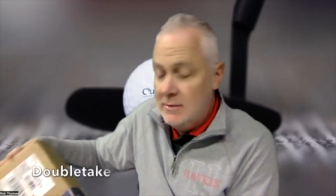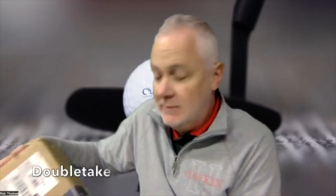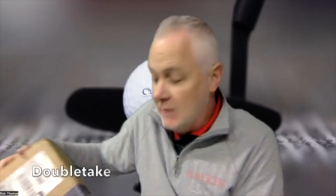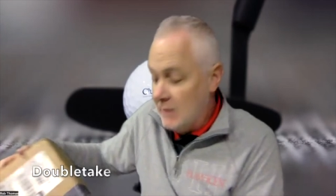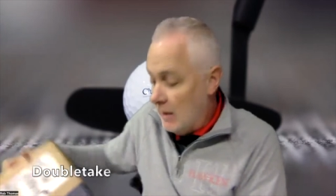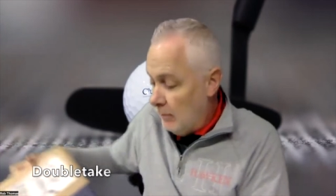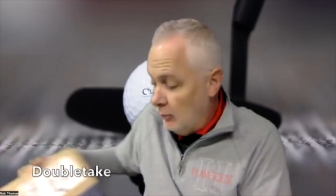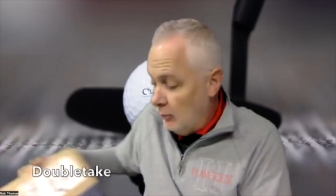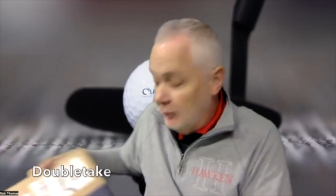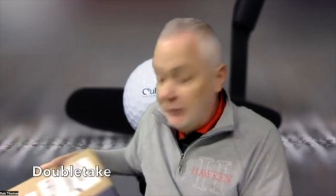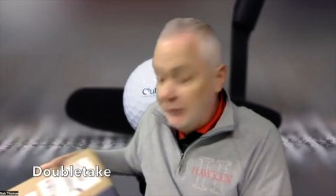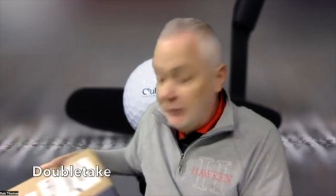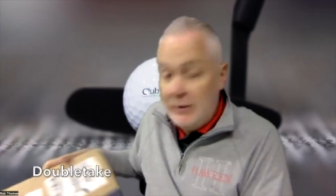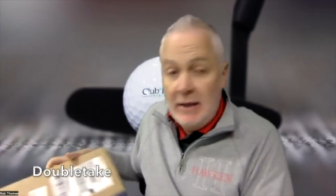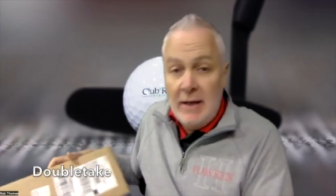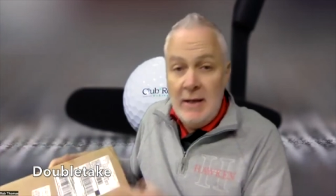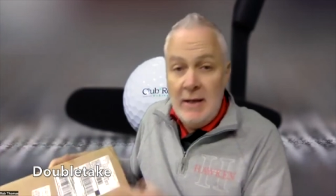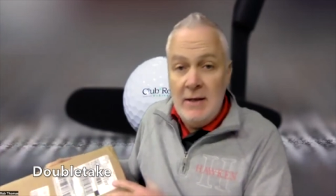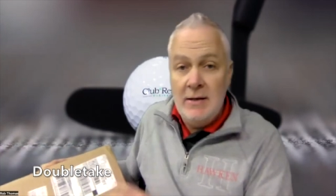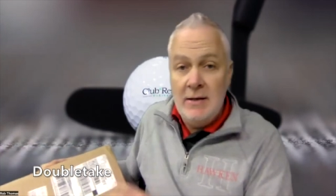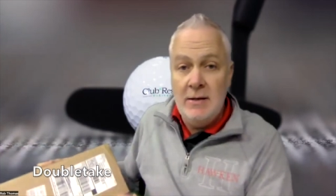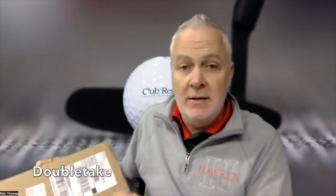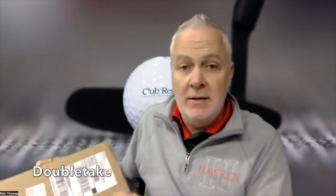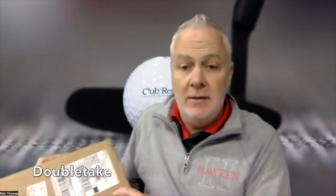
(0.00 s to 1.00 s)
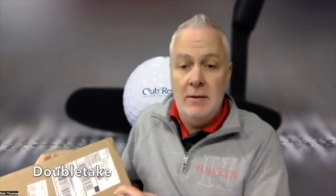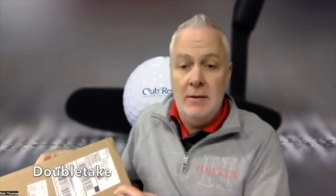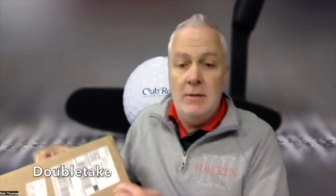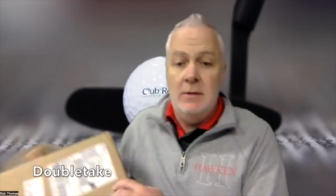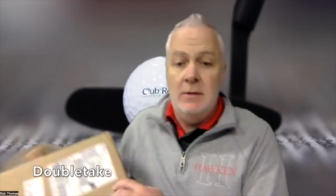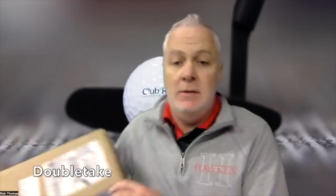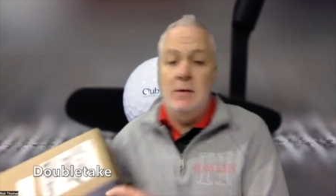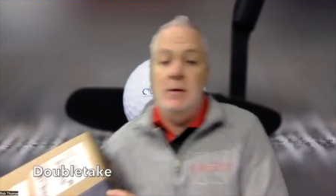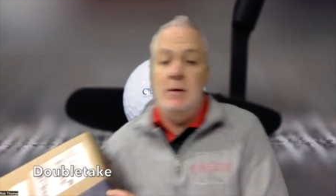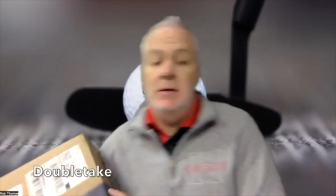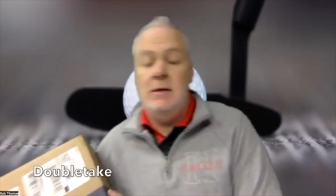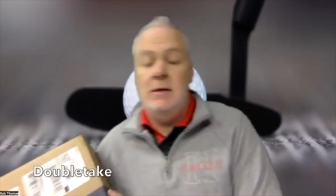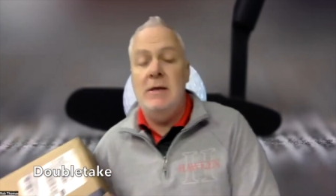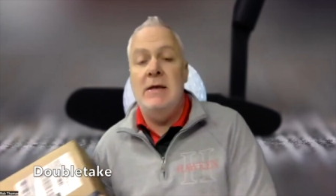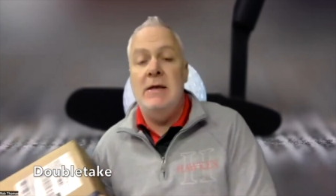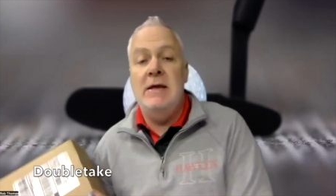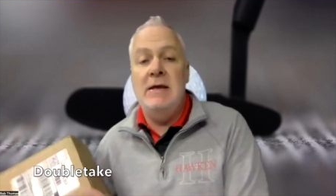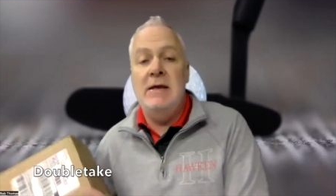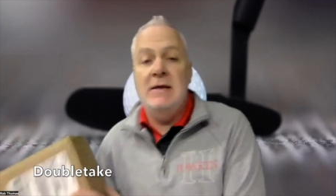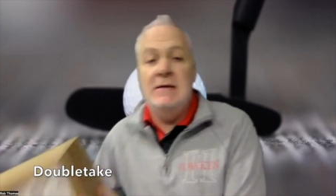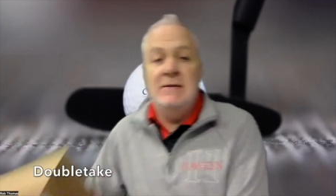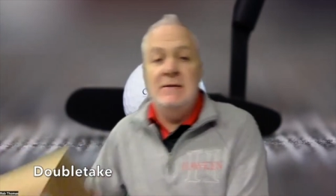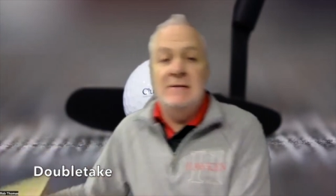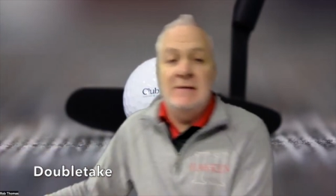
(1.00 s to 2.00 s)
Double Take
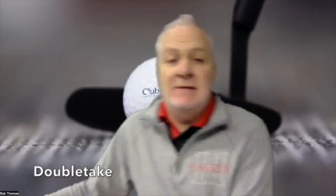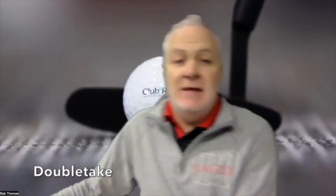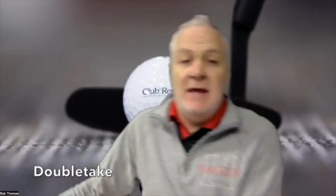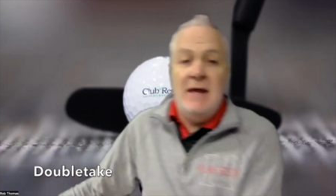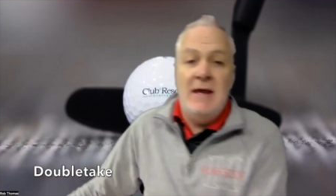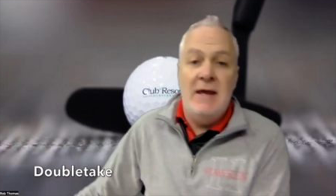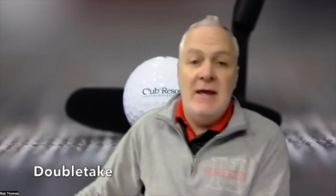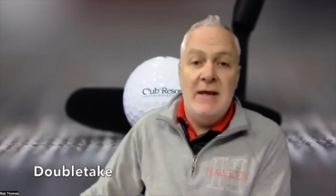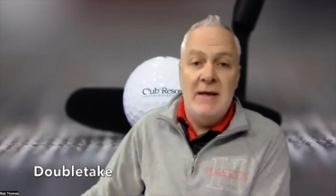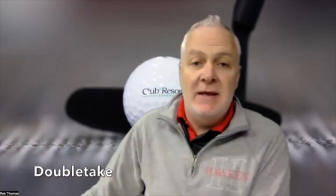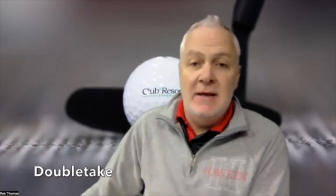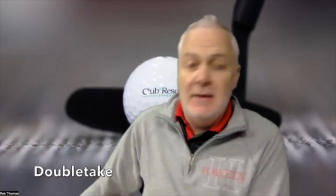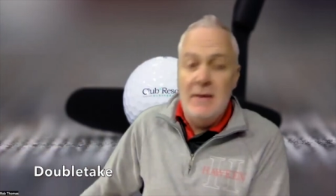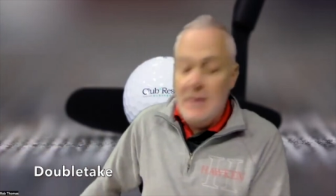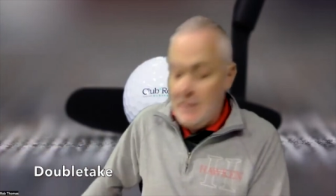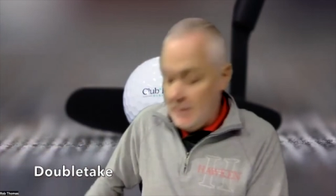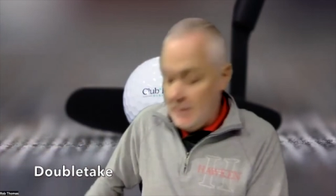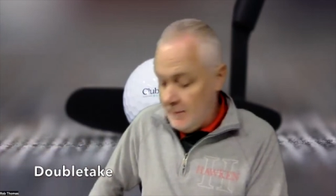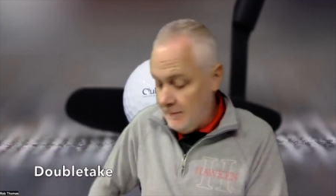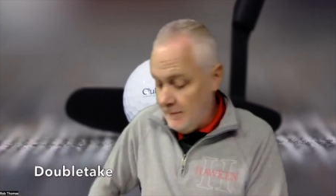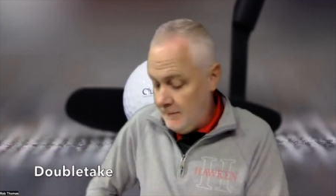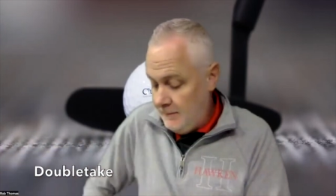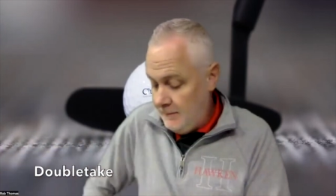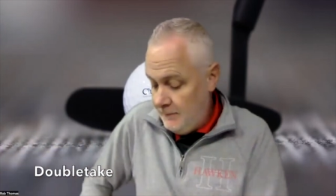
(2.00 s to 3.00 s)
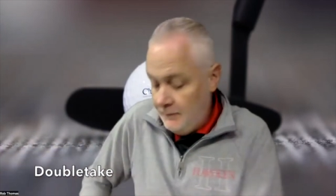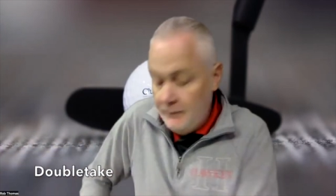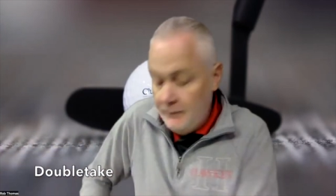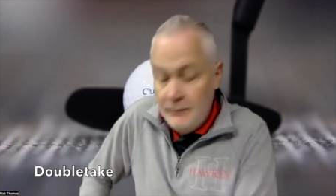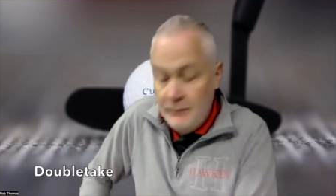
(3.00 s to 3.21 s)
is a um,